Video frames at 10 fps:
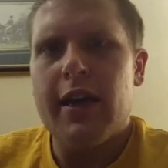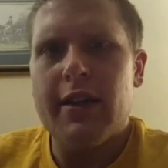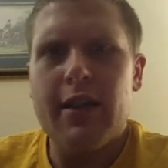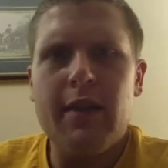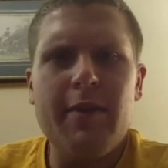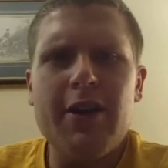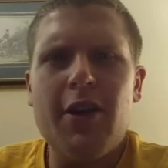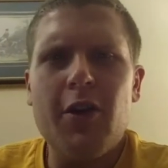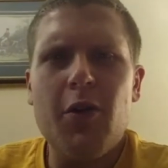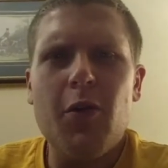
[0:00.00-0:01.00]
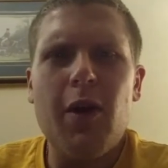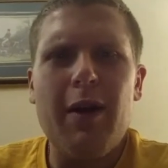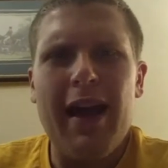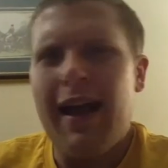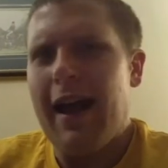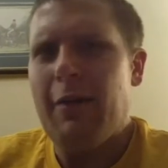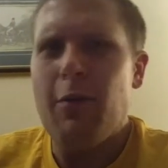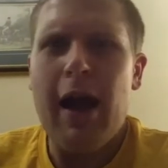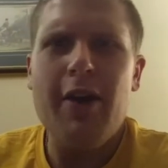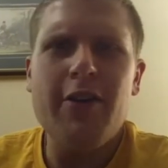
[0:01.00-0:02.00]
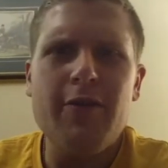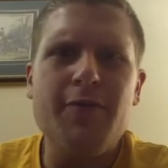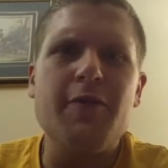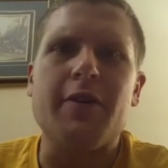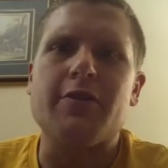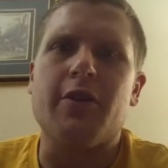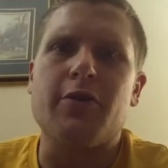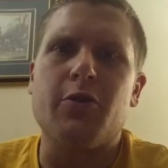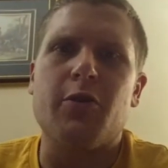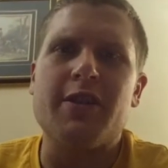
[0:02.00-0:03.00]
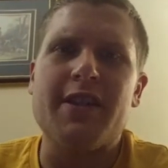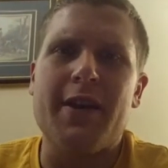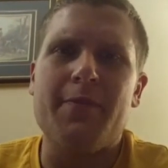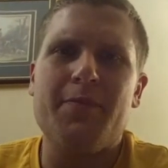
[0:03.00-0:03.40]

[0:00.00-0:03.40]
to let me know how your feelings are towards it.